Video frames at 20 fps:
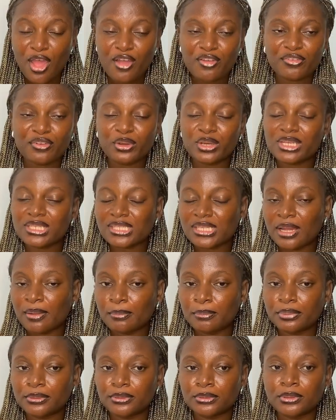For
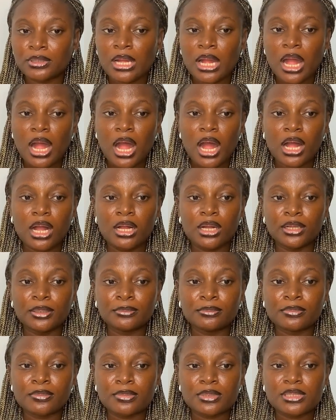example,
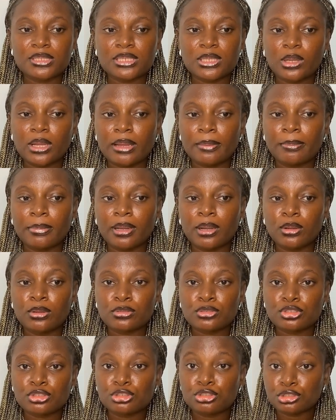talk
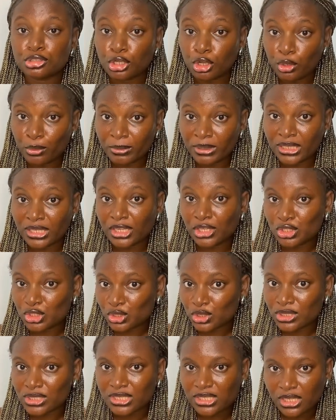about good
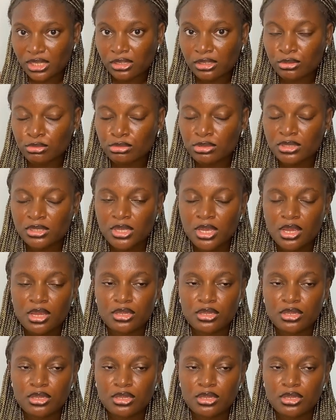communication skills,